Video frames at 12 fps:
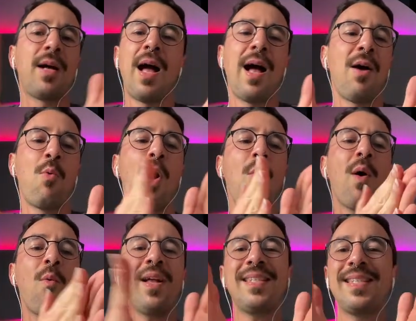
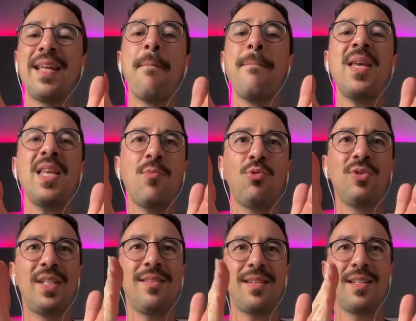what's the minimum
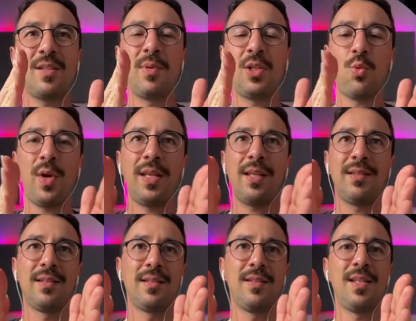distance between
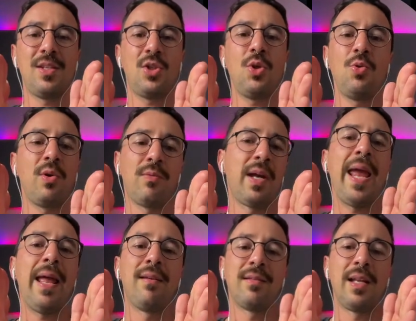these two
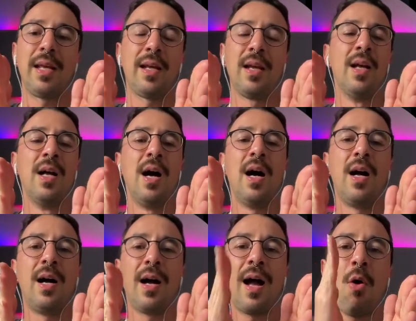hands, like
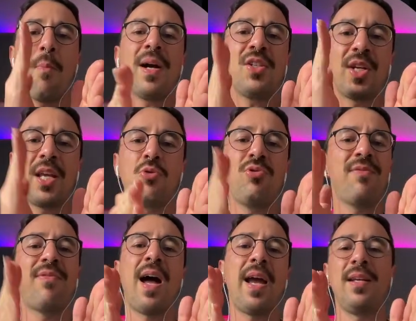how much can you
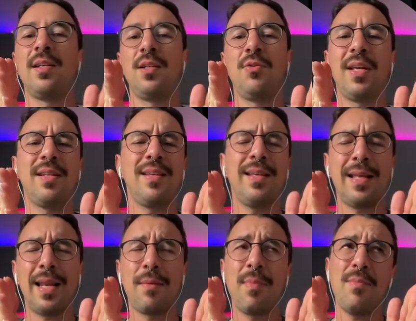divide? You can say that
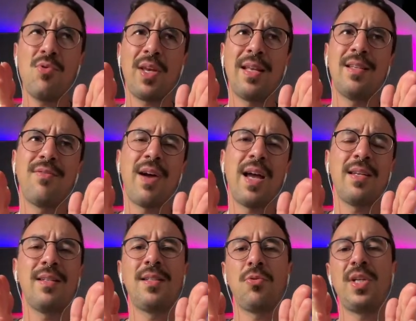like maybe you can divide
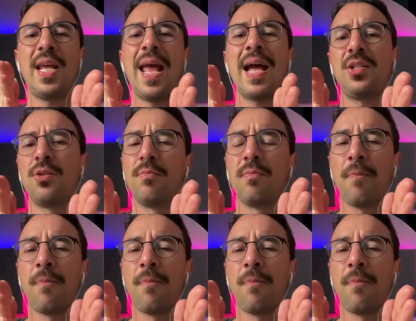until the atom,